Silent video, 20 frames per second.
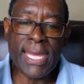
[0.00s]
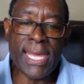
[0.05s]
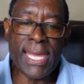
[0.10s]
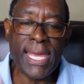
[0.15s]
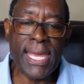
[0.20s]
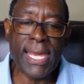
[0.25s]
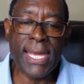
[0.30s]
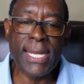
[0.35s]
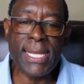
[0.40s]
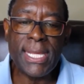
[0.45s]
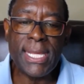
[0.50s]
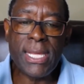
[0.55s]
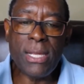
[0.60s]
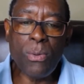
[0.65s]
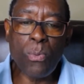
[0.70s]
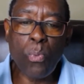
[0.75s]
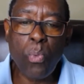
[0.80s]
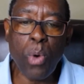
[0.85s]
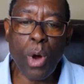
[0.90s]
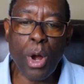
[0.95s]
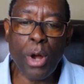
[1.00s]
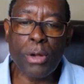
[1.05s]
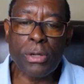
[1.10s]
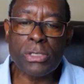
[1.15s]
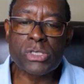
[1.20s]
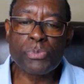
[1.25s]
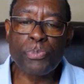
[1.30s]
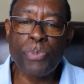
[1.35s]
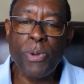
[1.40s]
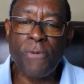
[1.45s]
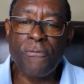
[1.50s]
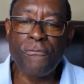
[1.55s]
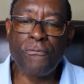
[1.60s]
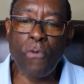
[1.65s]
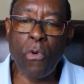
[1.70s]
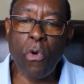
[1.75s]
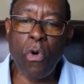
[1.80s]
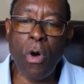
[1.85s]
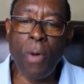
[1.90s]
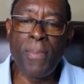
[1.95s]
any works
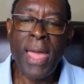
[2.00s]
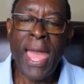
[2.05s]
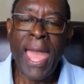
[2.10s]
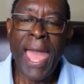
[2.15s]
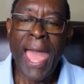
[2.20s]
performed